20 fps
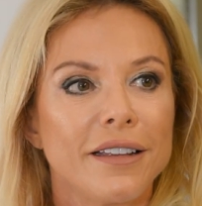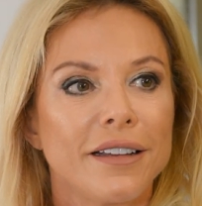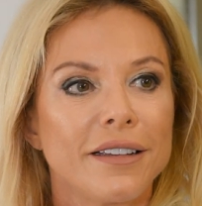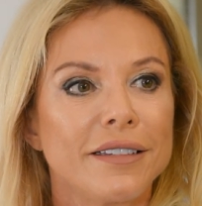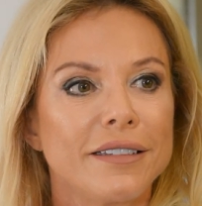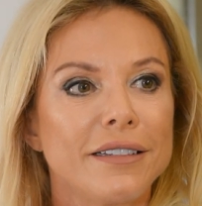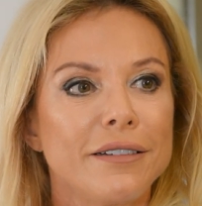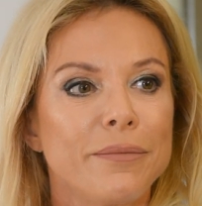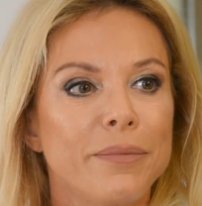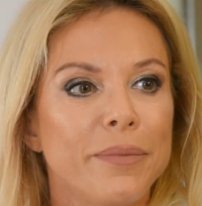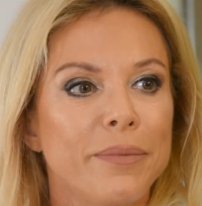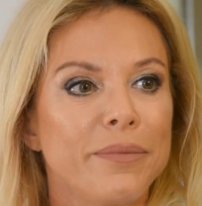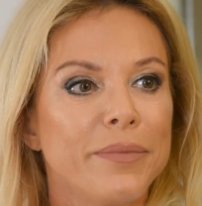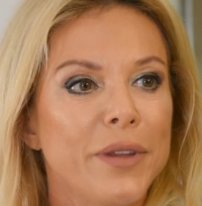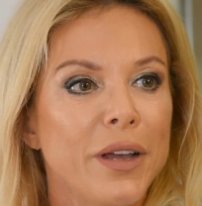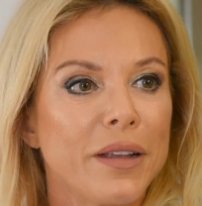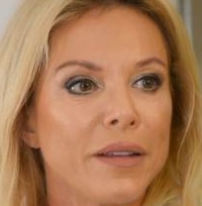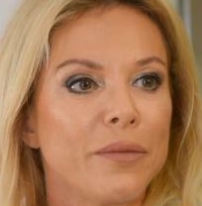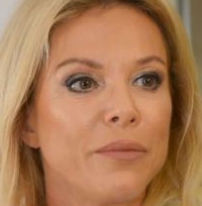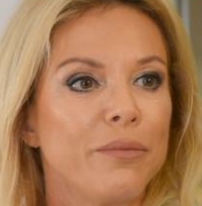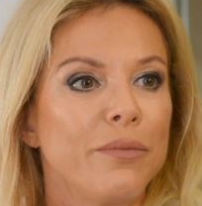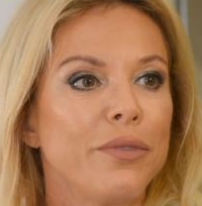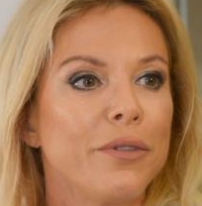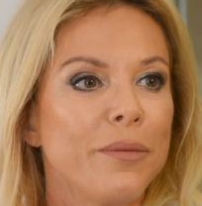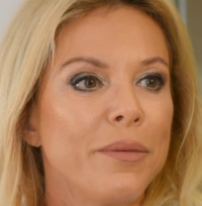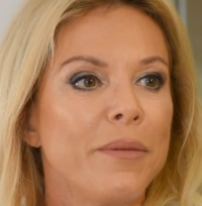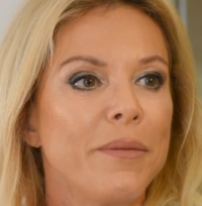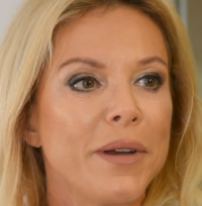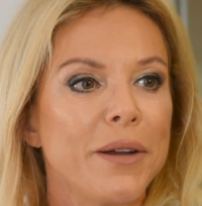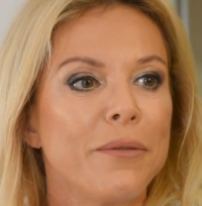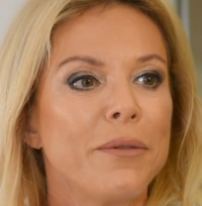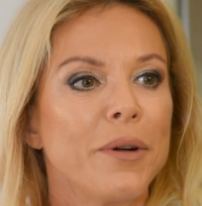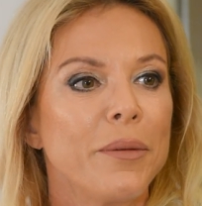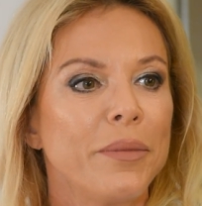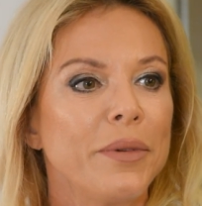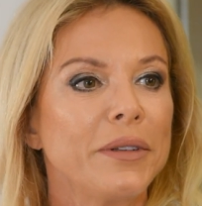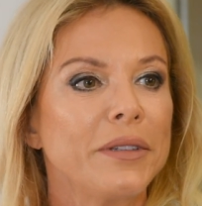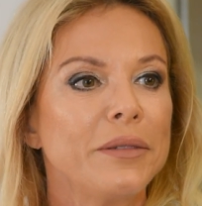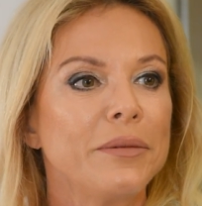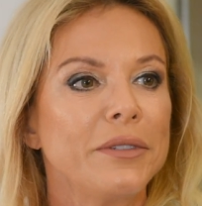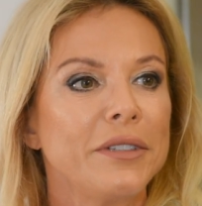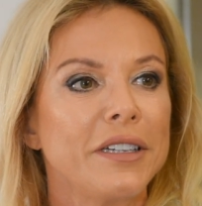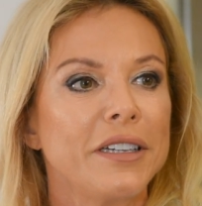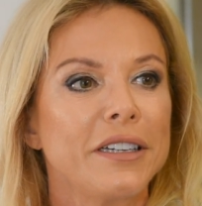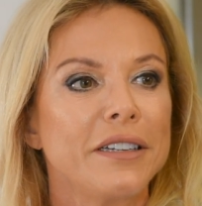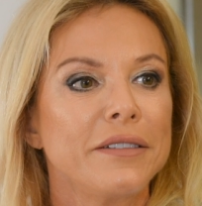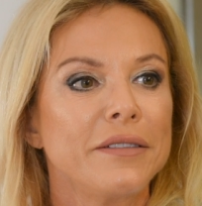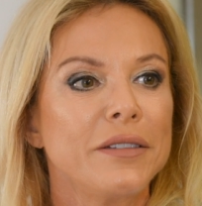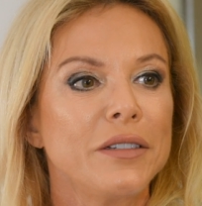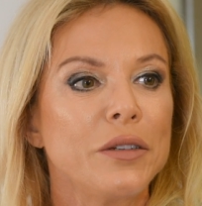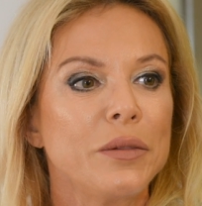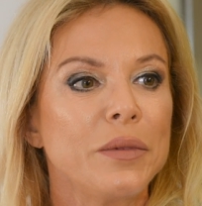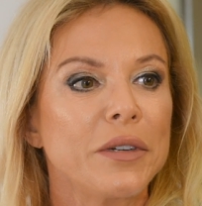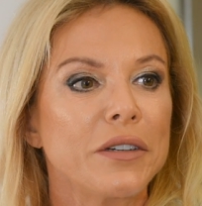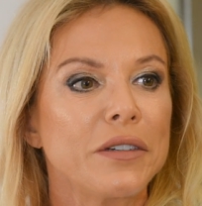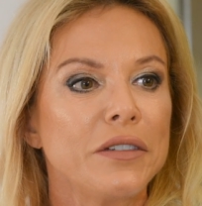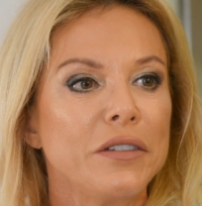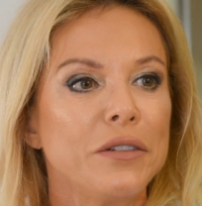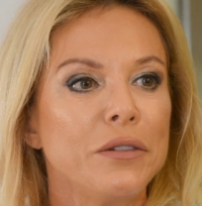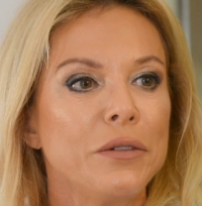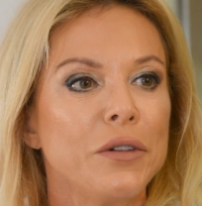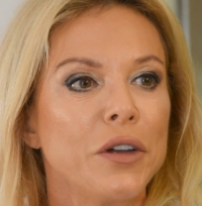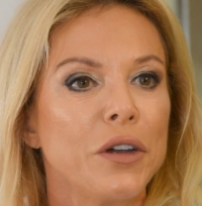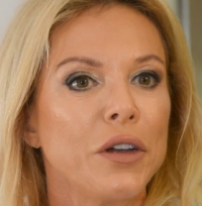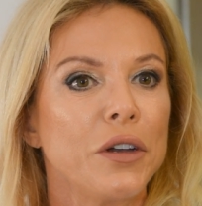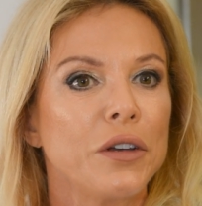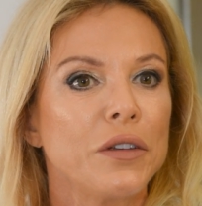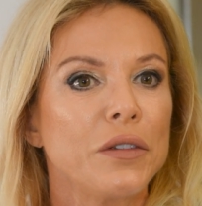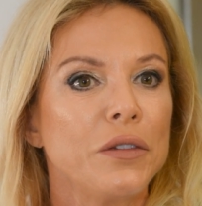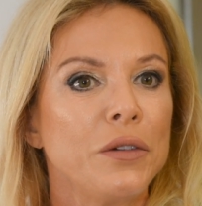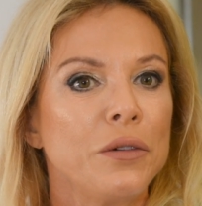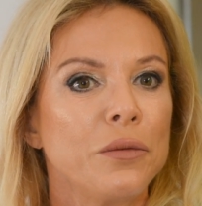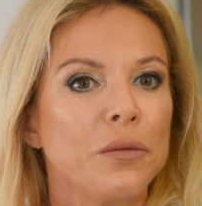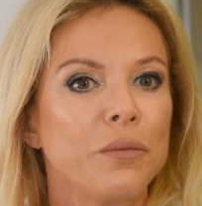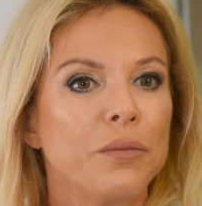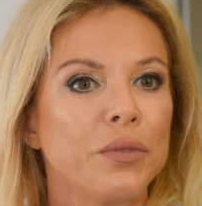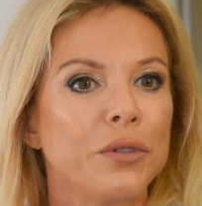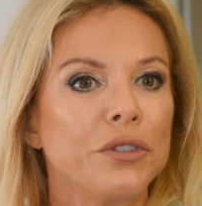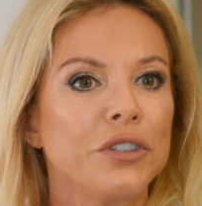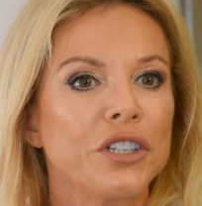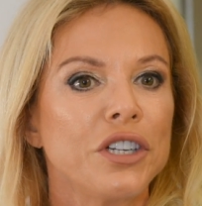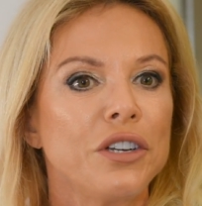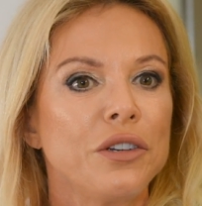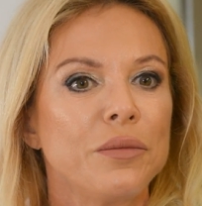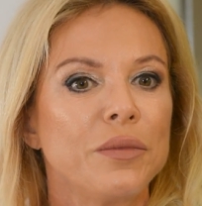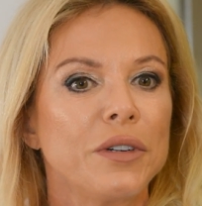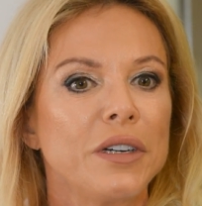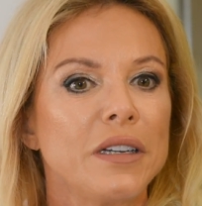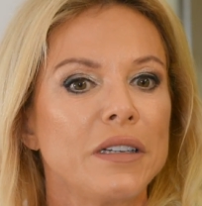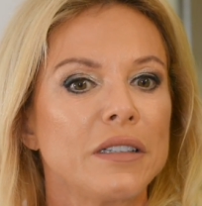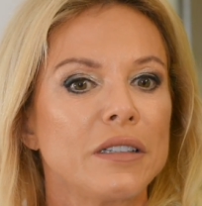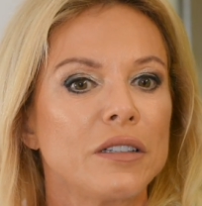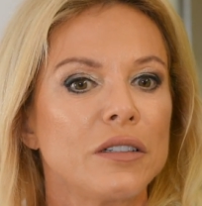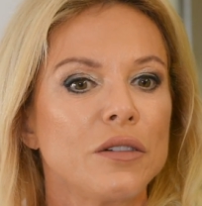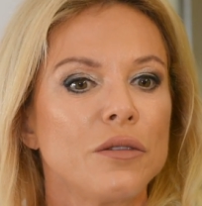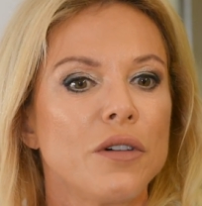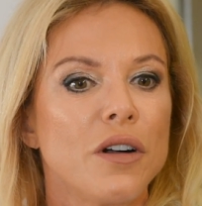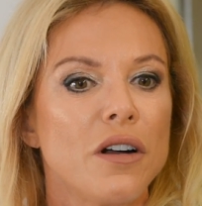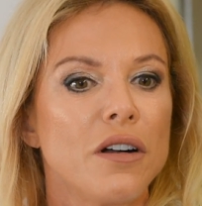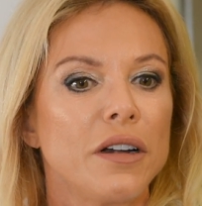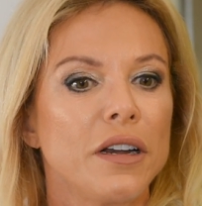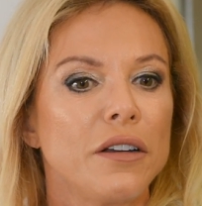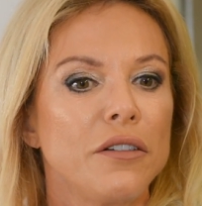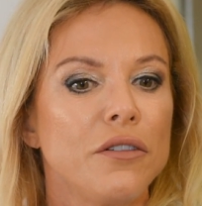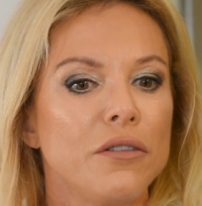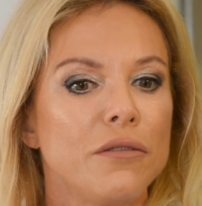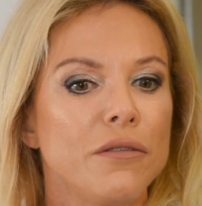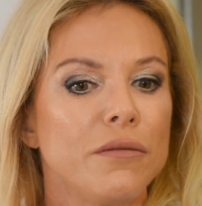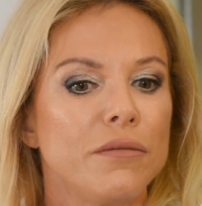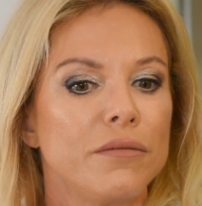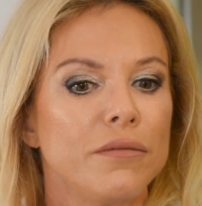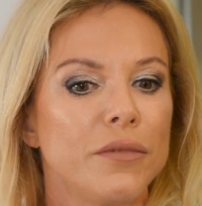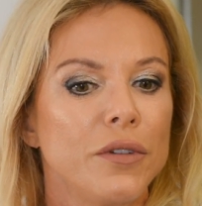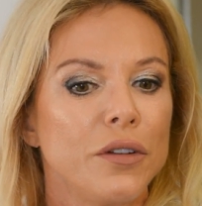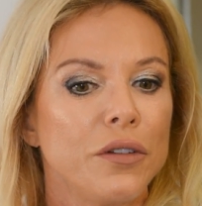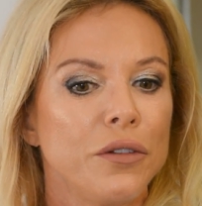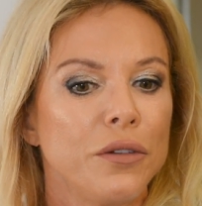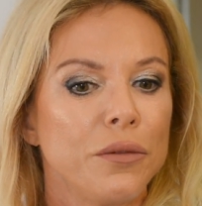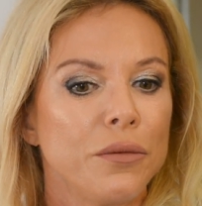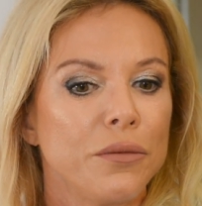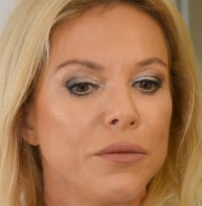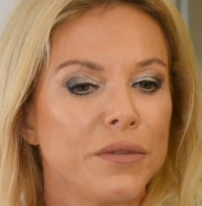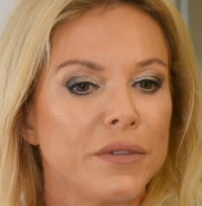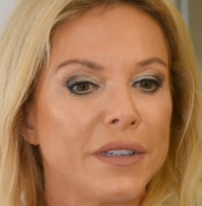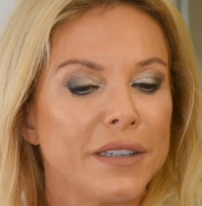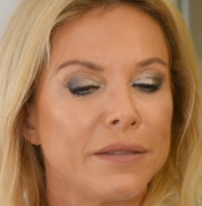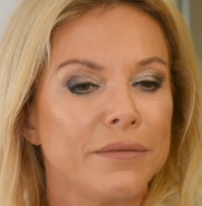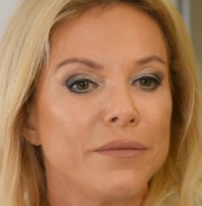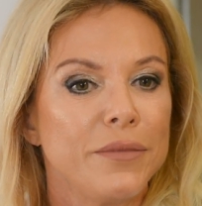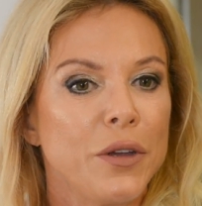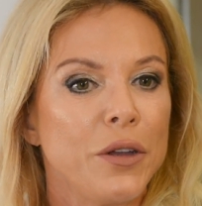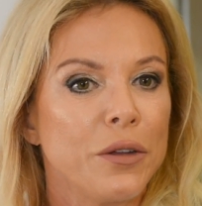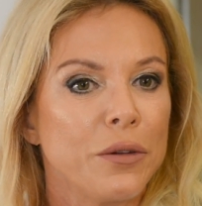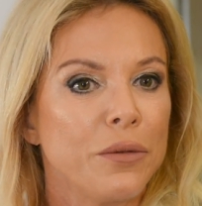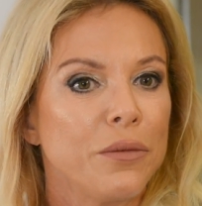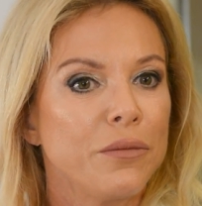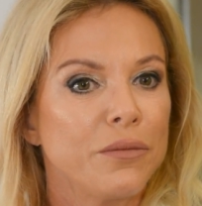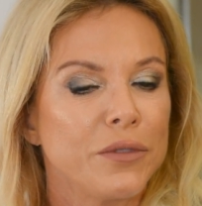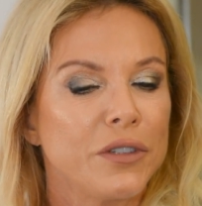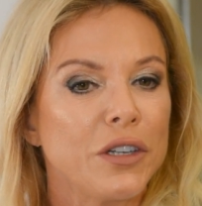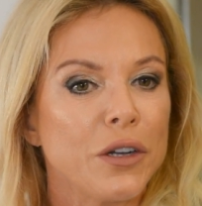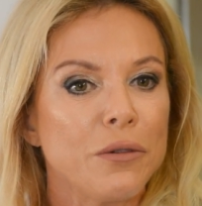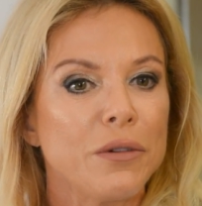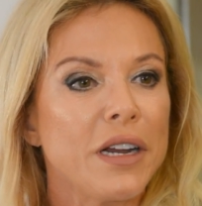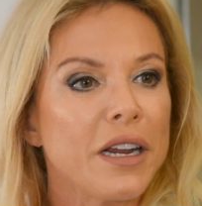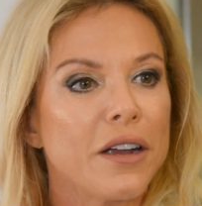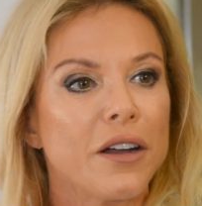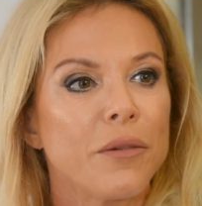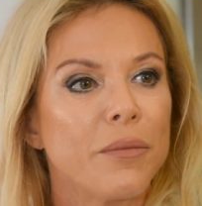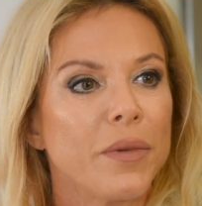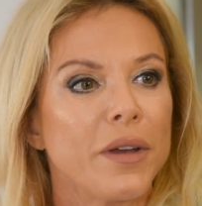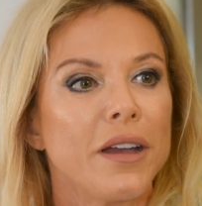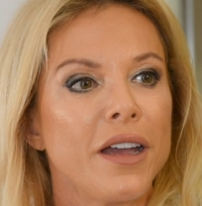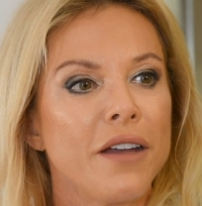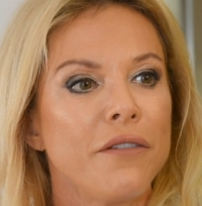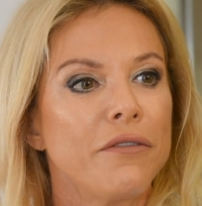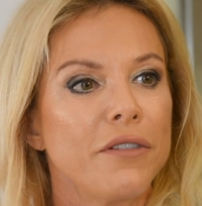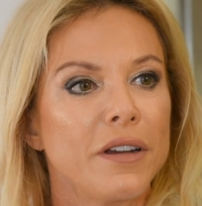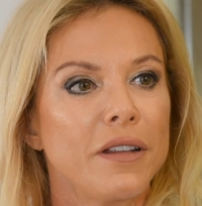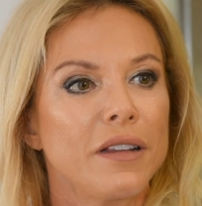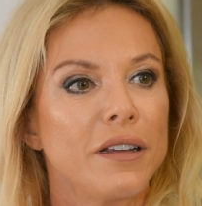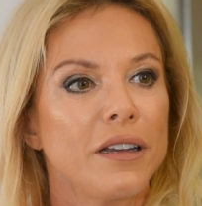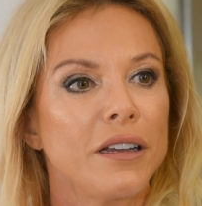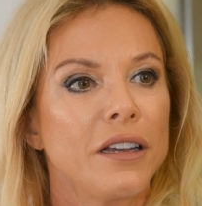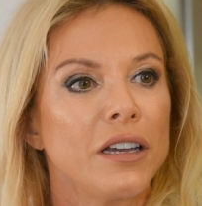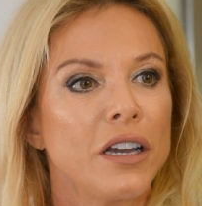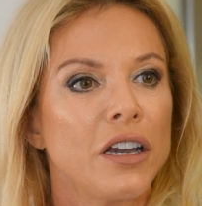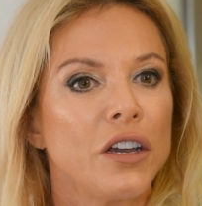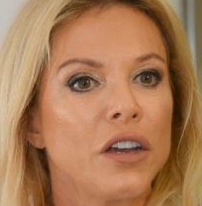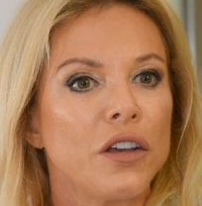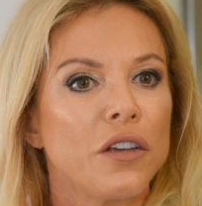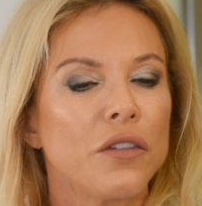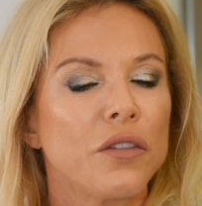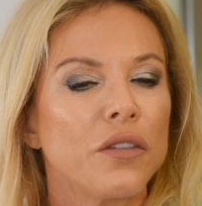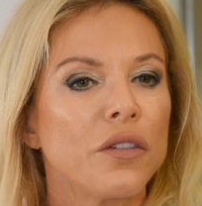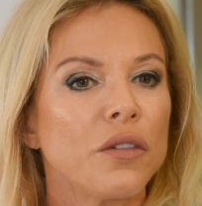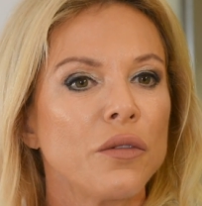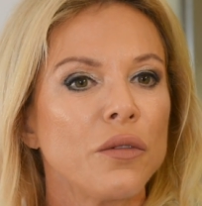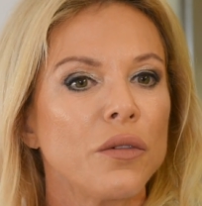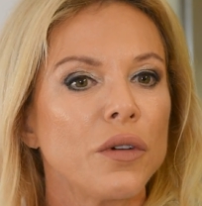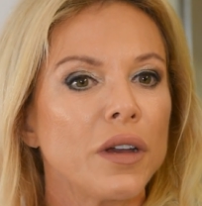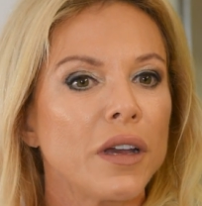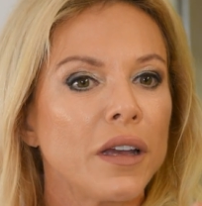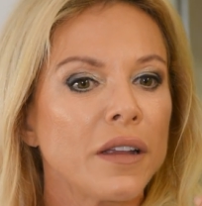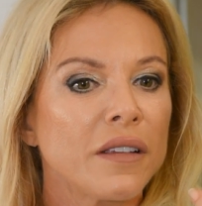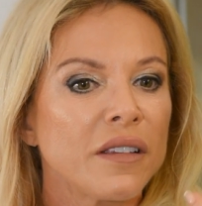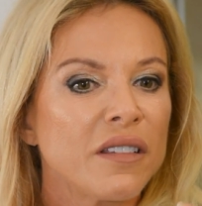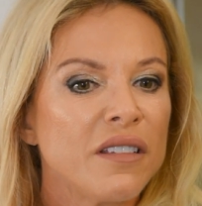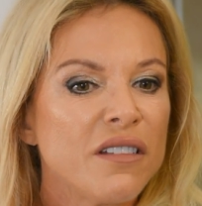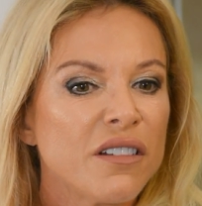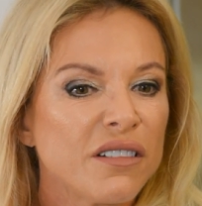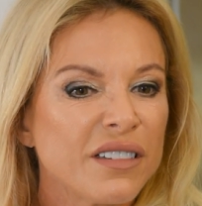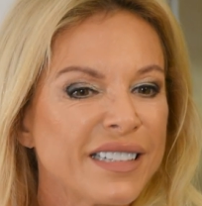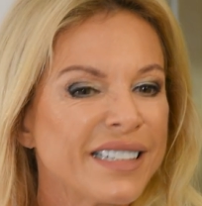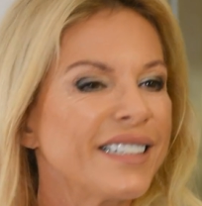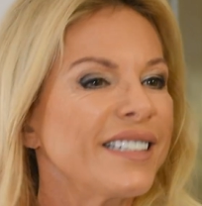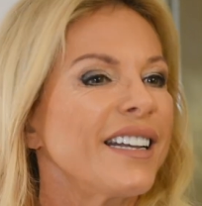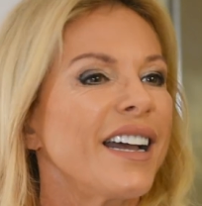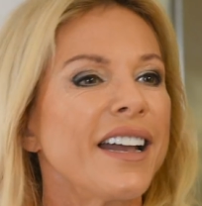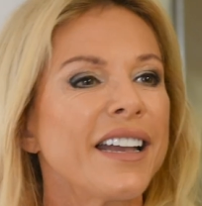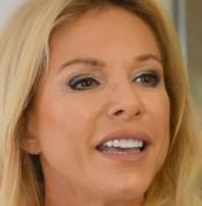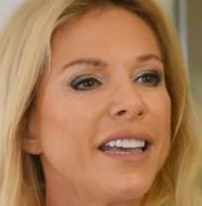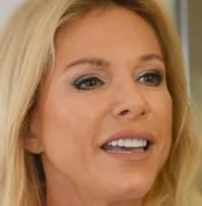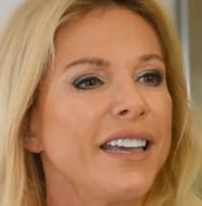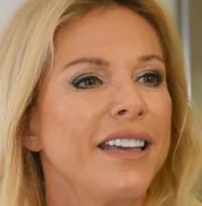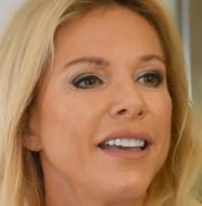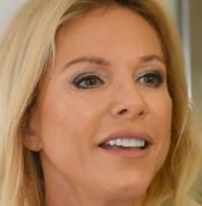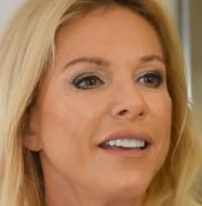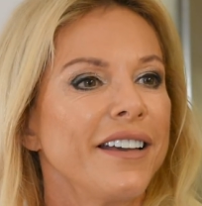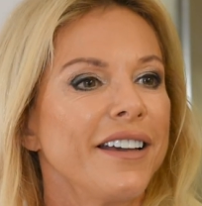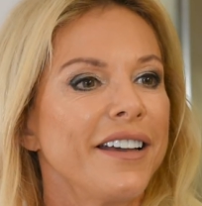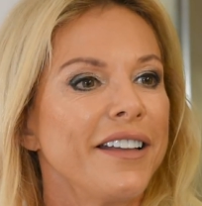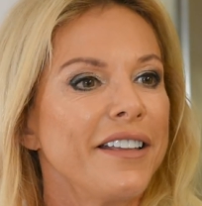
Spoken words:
That's probably what bodybuilding gives you, because you're pushing your body so hard, and you're toning up everything, so it's not saggy.